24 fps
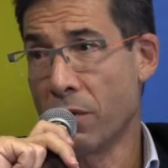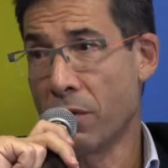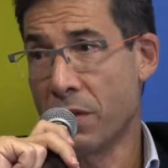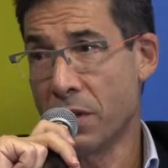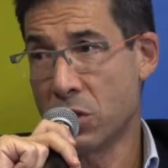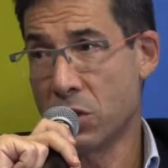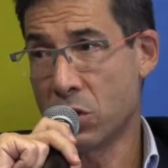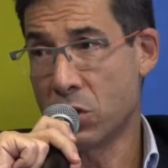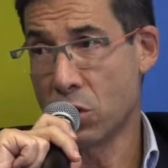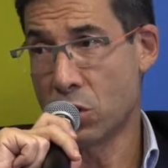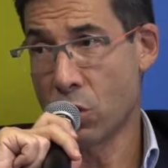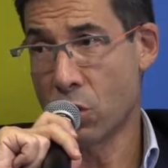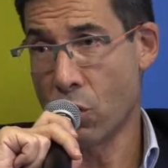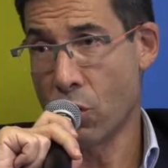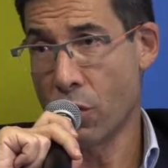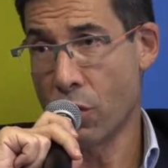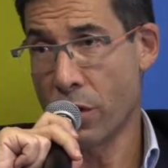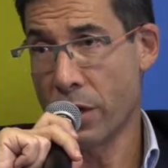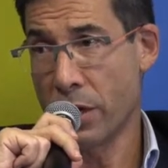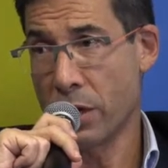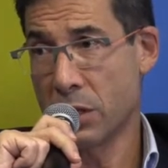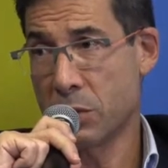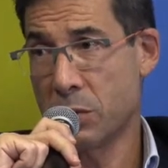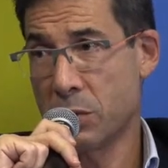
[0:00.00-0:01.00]
all of these
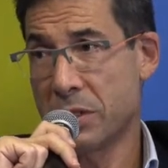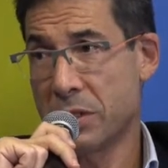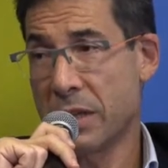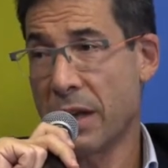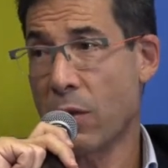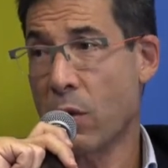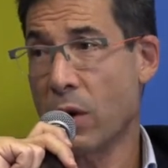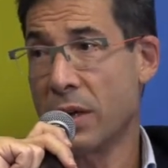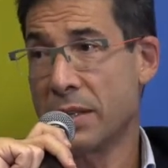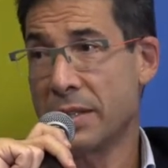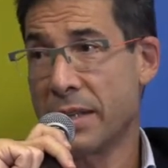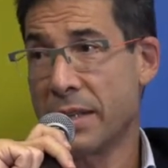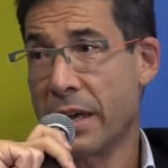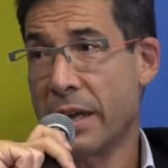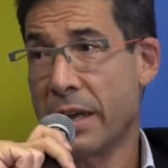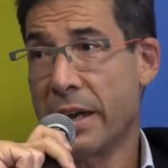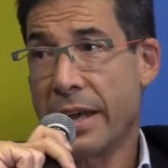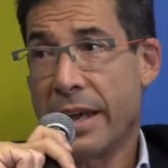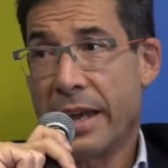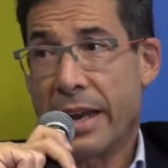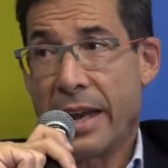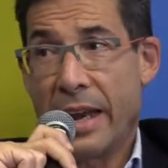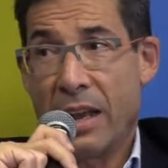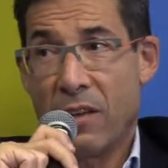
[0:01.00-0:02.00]
tutorials because otherwise they're
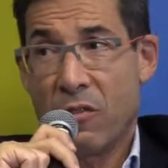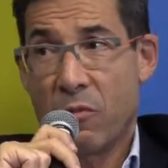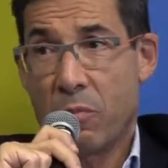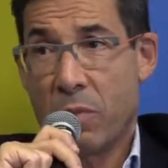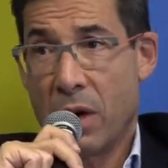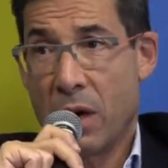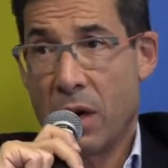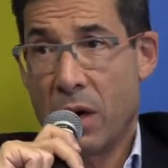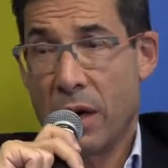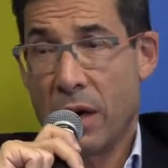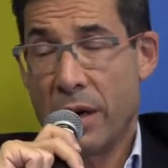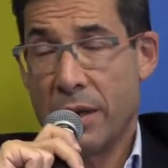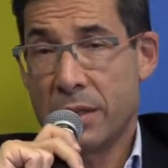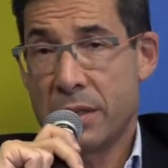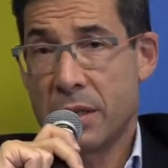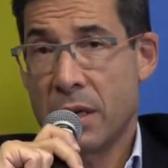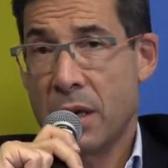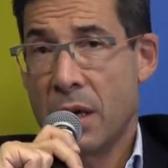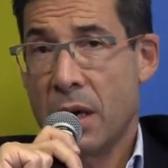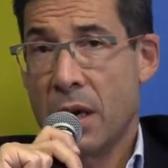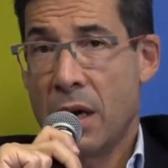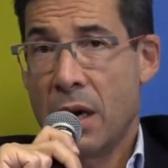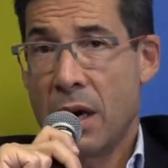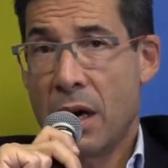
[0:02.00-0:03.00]
going to get left
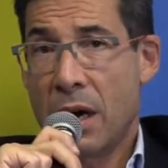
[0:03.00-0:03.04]
behind.